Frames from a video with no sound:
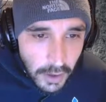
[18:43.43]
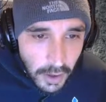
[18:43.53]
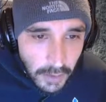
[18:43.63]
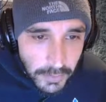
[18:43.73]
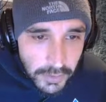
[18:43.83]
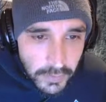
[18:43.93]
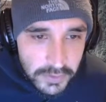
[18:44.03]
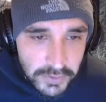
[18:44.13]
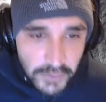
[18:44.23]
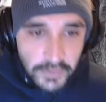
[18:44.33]
Arma
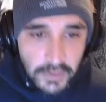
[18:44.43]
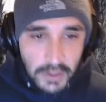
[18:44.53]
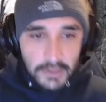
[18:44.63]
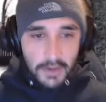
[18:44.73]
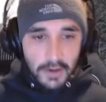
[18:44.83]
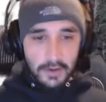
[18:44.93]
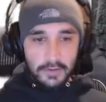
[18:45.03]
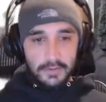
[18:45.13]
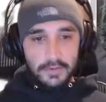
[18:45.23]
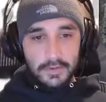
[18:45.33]
3 server right there.
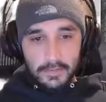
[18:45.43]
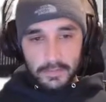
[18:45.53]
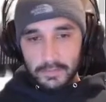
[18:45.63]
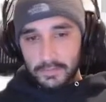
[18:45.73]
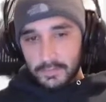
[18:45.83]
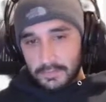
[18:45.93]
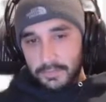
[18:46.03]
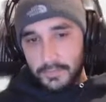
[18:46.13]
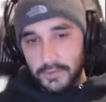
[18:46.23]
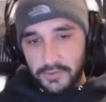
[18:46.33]

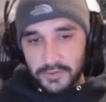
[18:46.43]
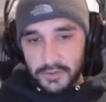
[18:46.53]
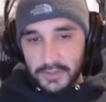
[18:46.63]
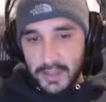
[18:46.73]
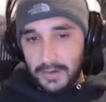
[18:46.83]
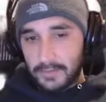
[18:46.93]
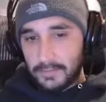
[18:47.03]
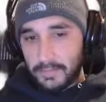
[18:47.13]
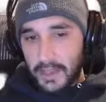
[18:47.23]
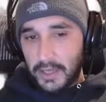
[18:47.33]
Just start that
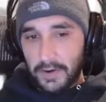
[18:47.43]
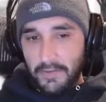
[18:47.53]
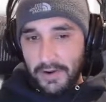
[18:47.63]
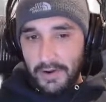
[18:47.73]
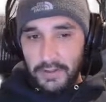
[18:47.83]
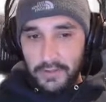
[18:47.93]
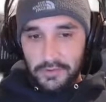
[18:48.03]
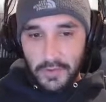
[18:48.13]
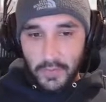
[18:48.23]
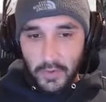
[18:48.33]
binary.
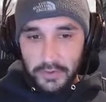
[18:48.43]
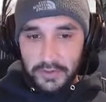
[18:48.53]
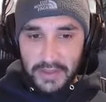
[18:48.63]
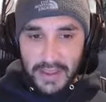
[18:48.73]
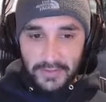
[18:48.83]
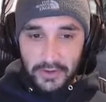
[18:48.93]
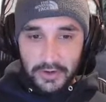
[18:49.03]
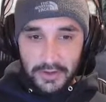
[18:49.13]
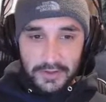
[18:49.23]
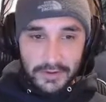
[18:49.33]
There's no point to
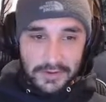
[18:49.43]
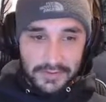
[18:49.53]
download another